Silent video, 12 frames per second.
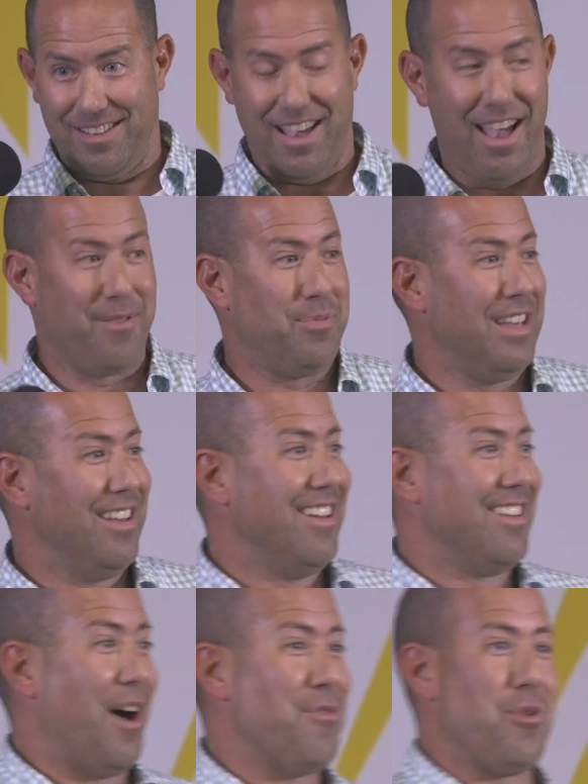Okay,
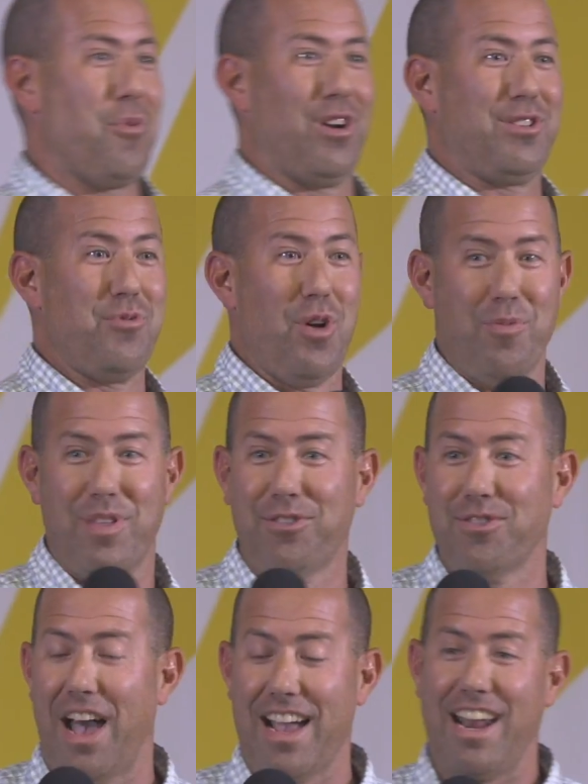I'm going to work the room. I